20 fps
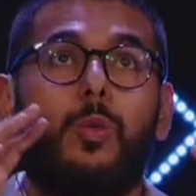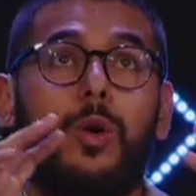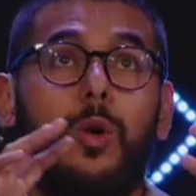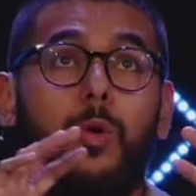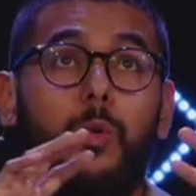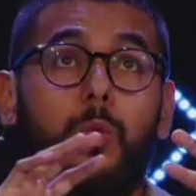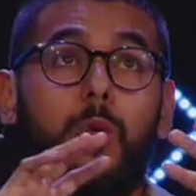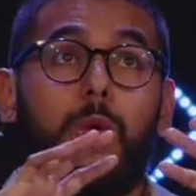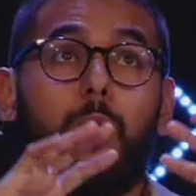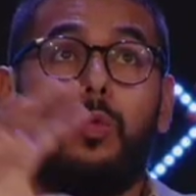
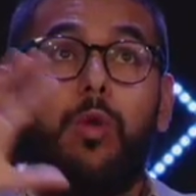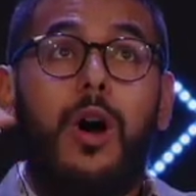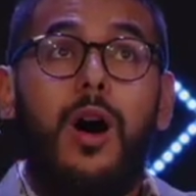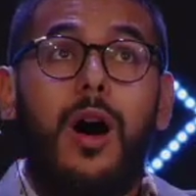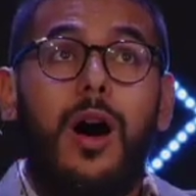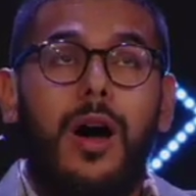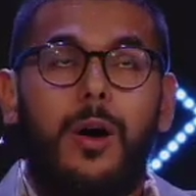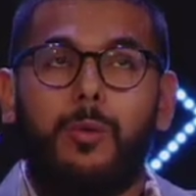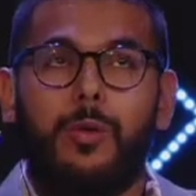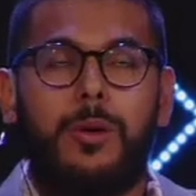
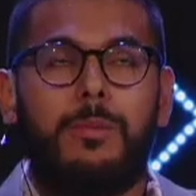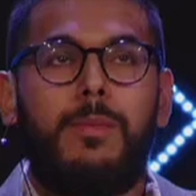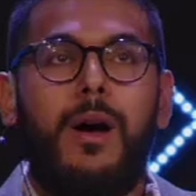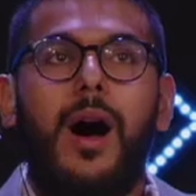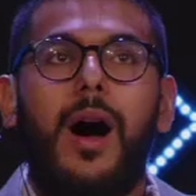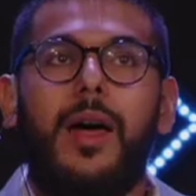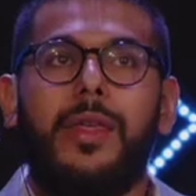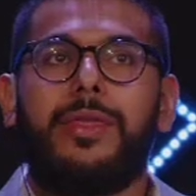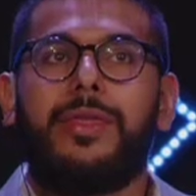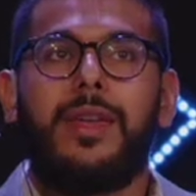
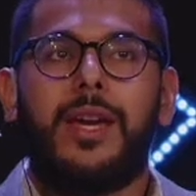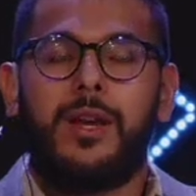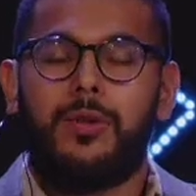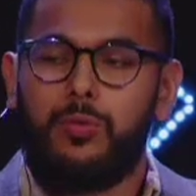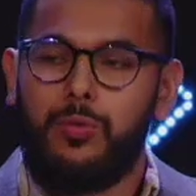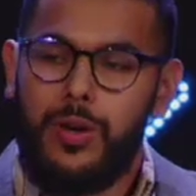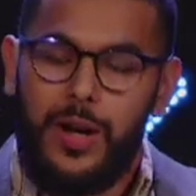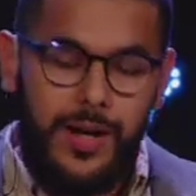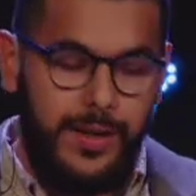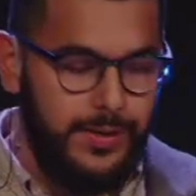moth
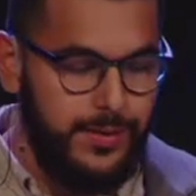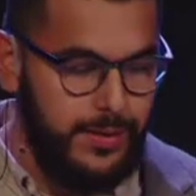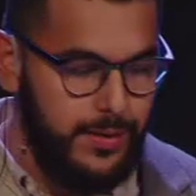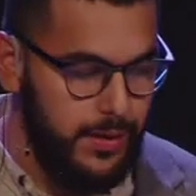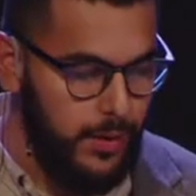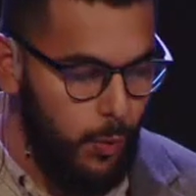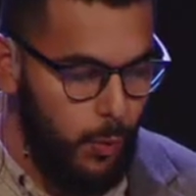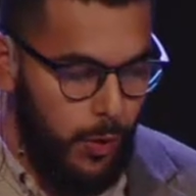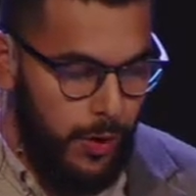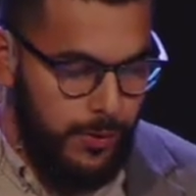and
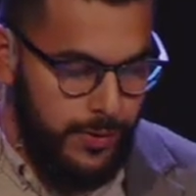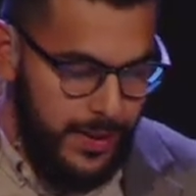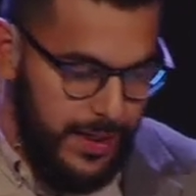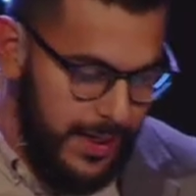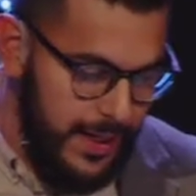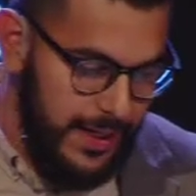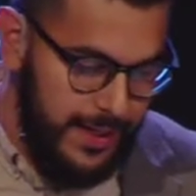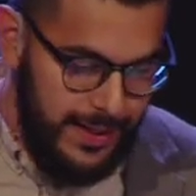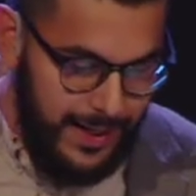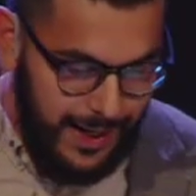rust won't
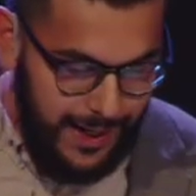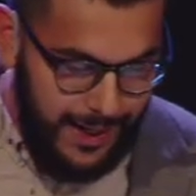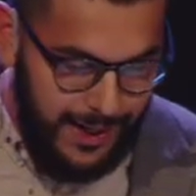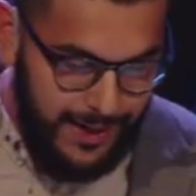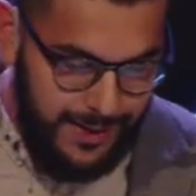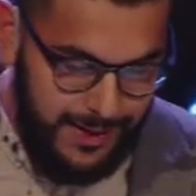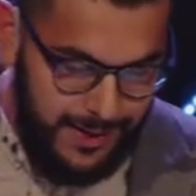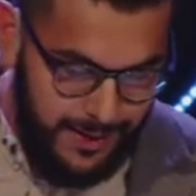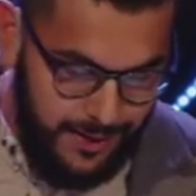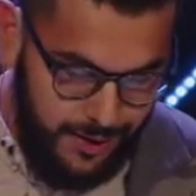eat
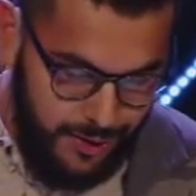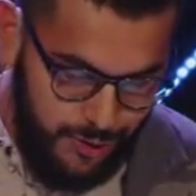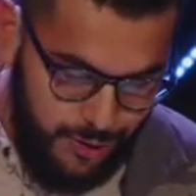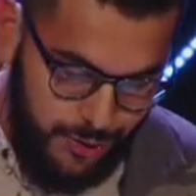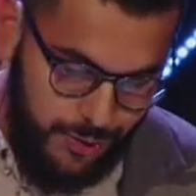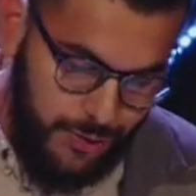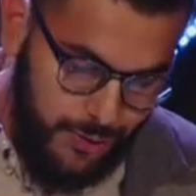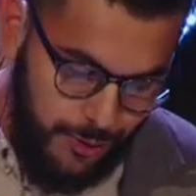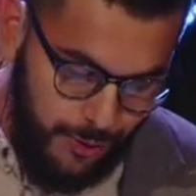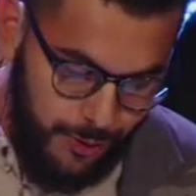and
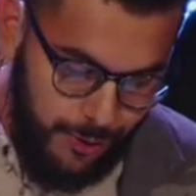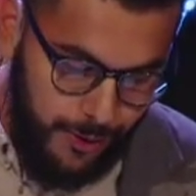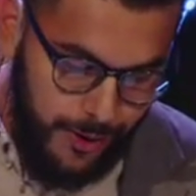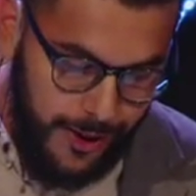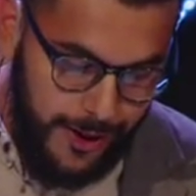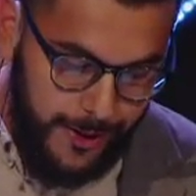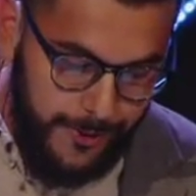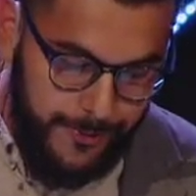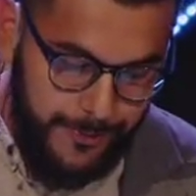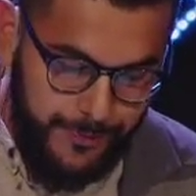
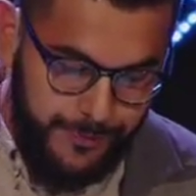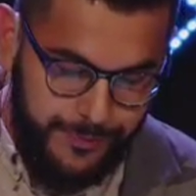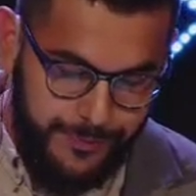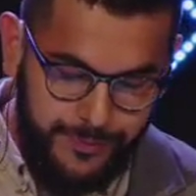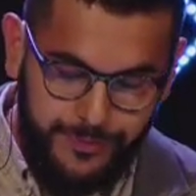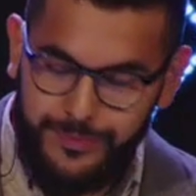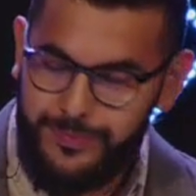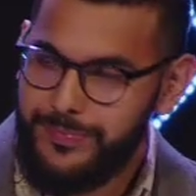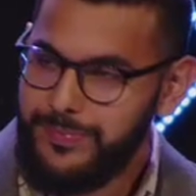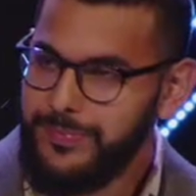destroy.
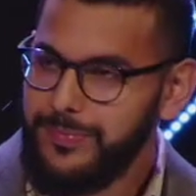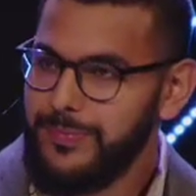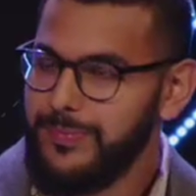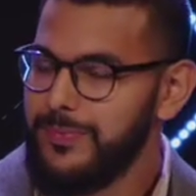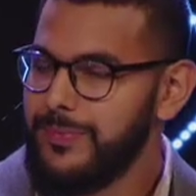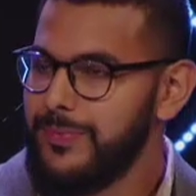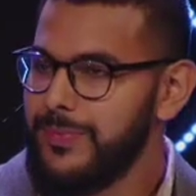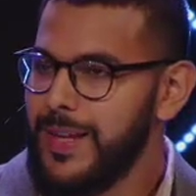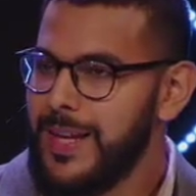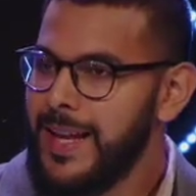
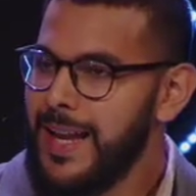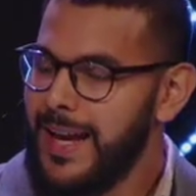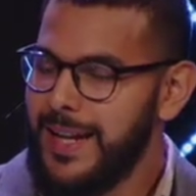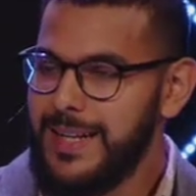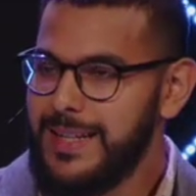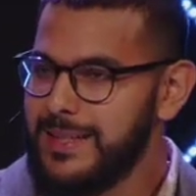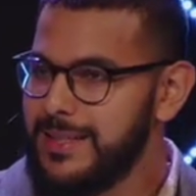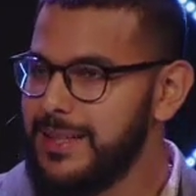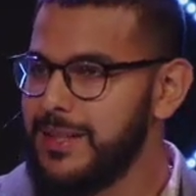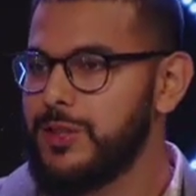
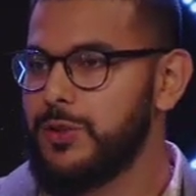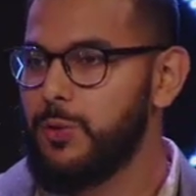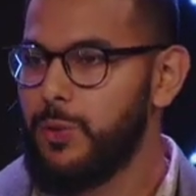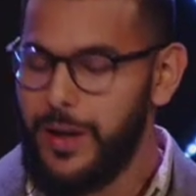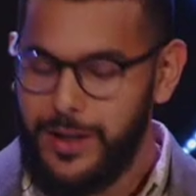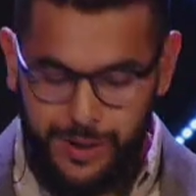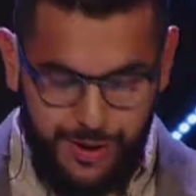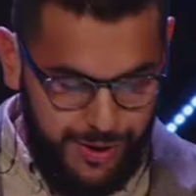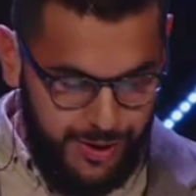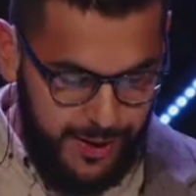And it's this
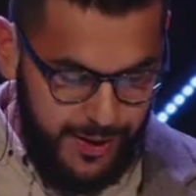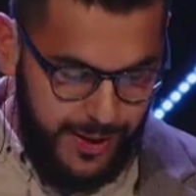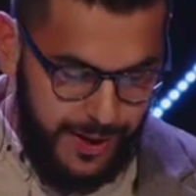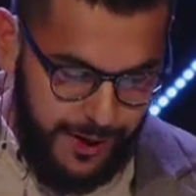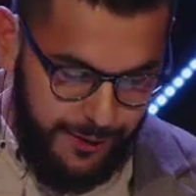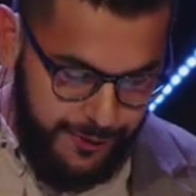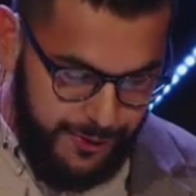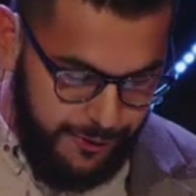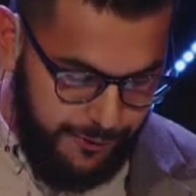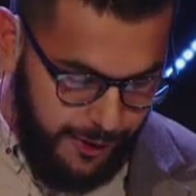question
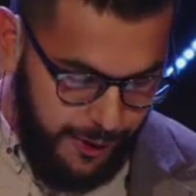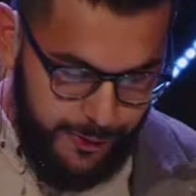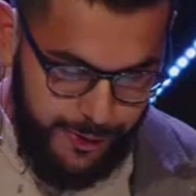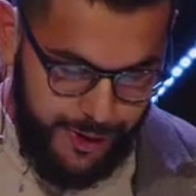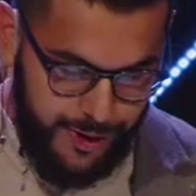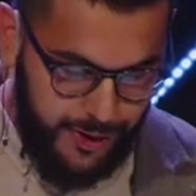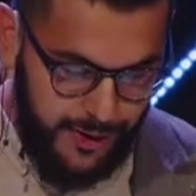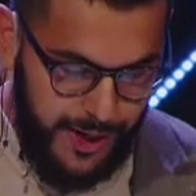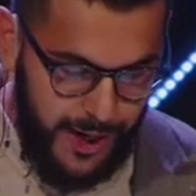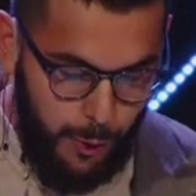of
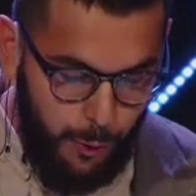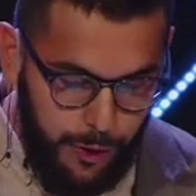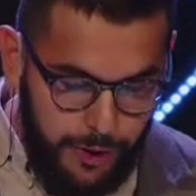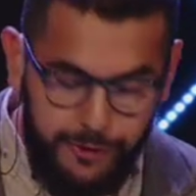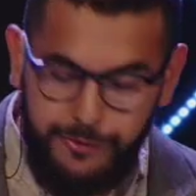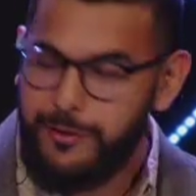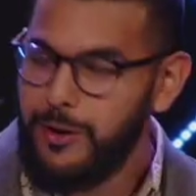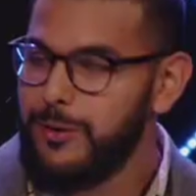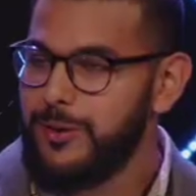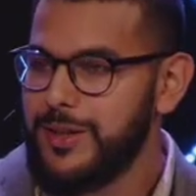devotion that I want
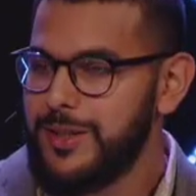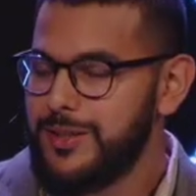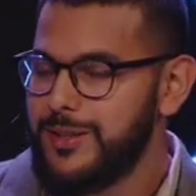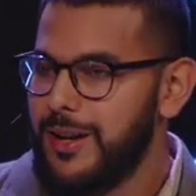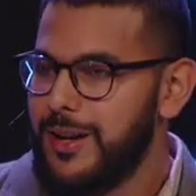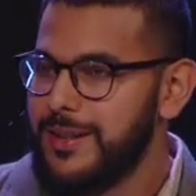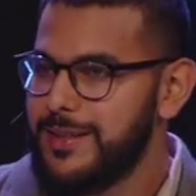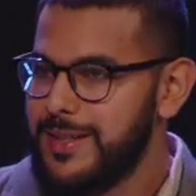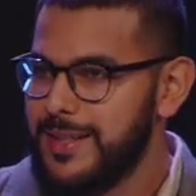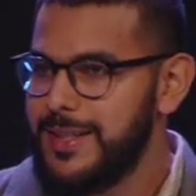to focus
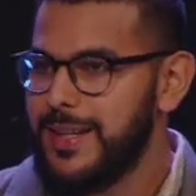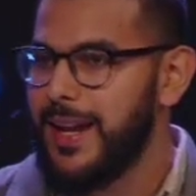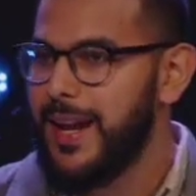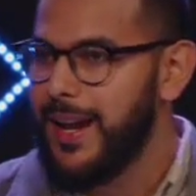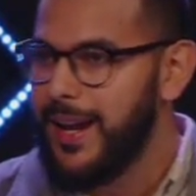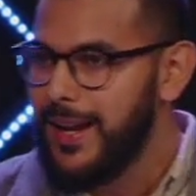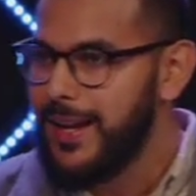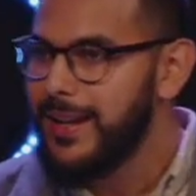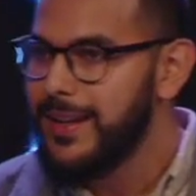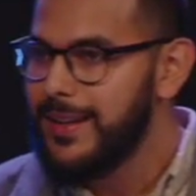on
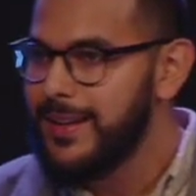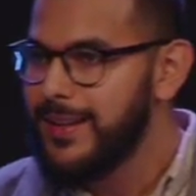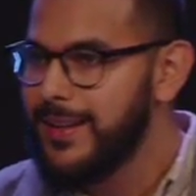today,